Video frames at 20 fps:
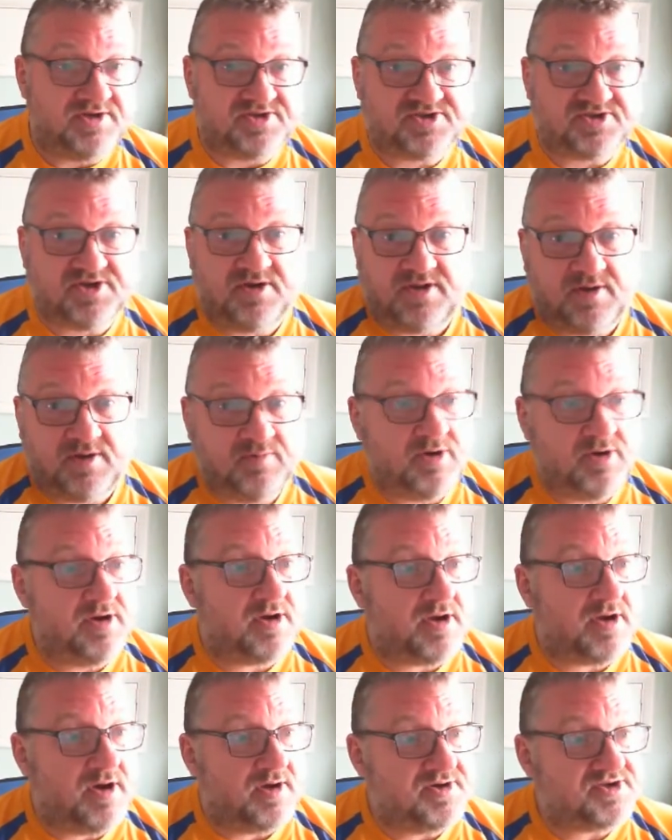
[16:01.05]
So they work
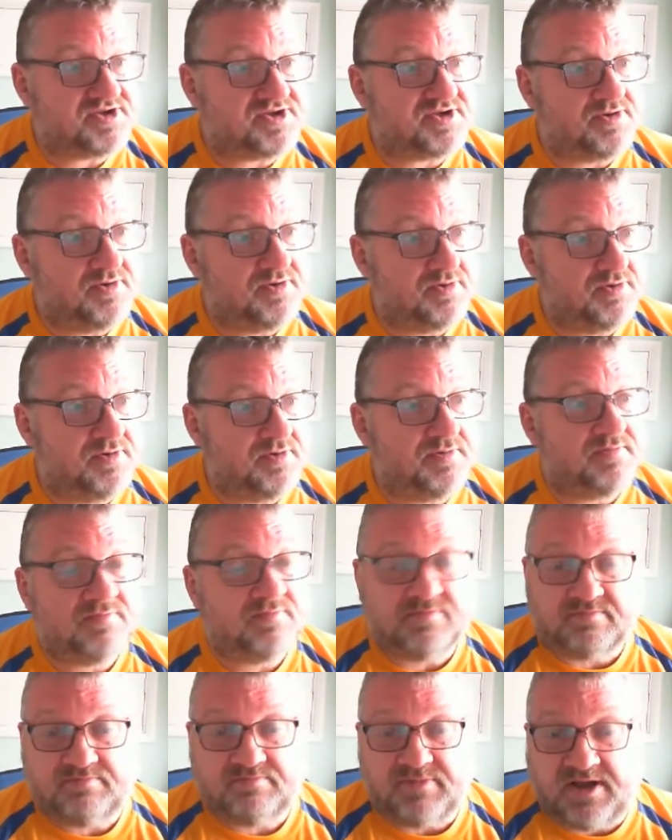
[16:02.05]
hard at school,
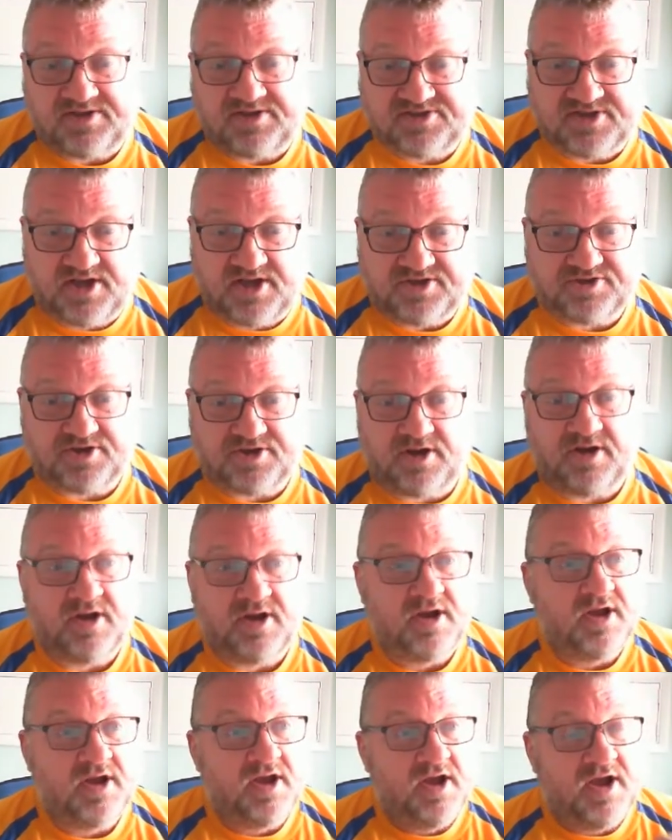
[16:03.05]
etc.
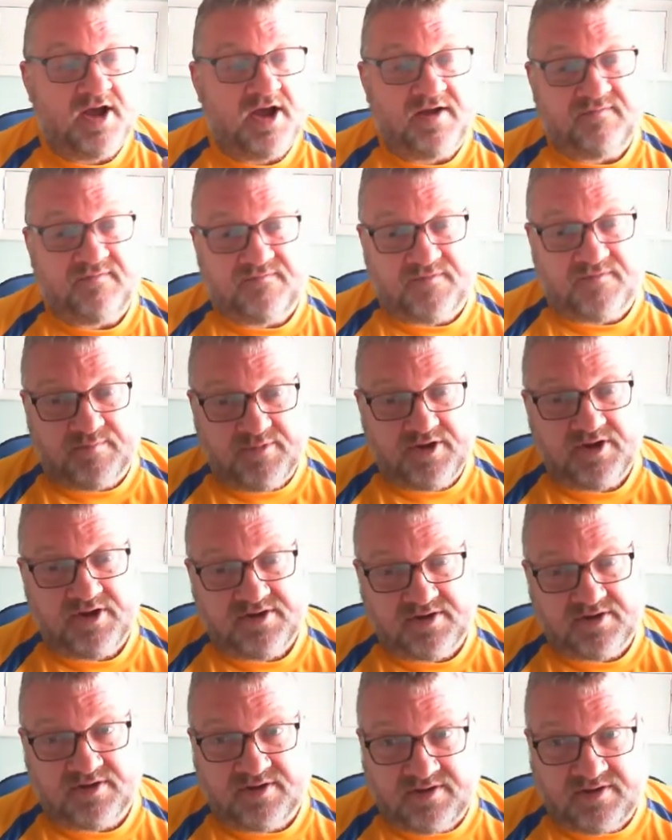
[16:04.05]
And for
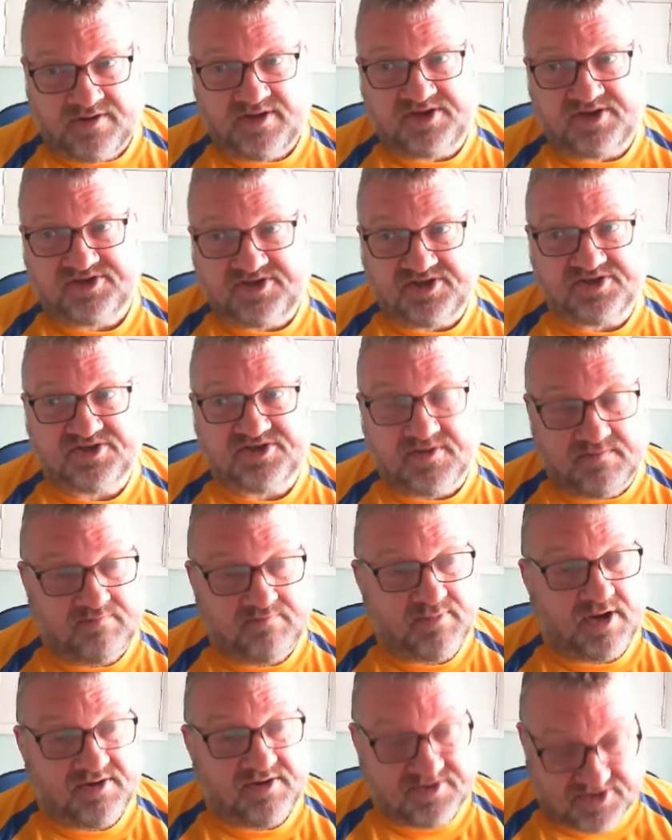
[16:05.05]
Merton, this is the
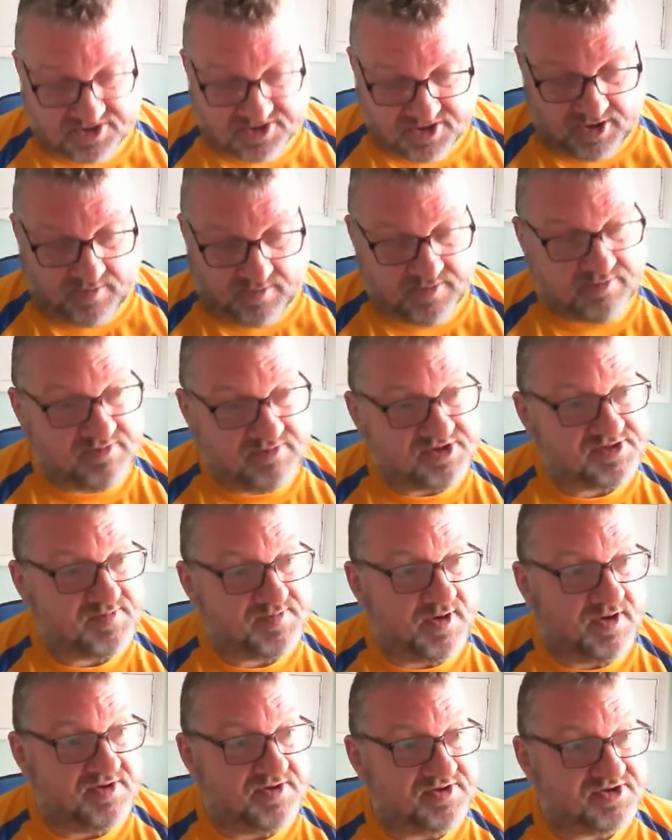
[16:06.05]
most common response.